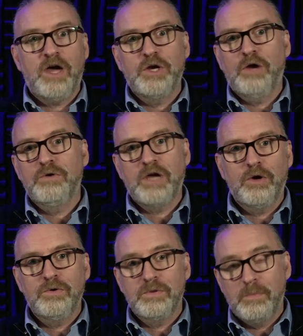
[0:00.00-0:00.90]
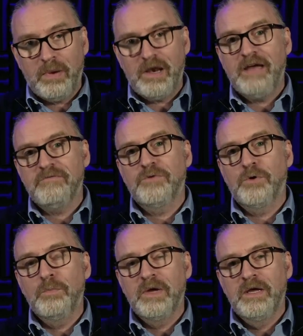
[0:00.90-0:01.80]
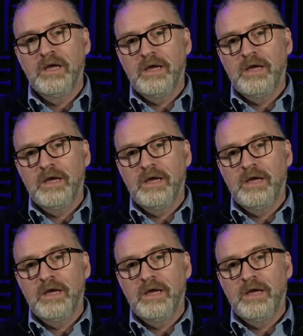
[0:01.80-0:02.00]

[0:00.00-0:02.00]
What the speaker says: a no-code platform,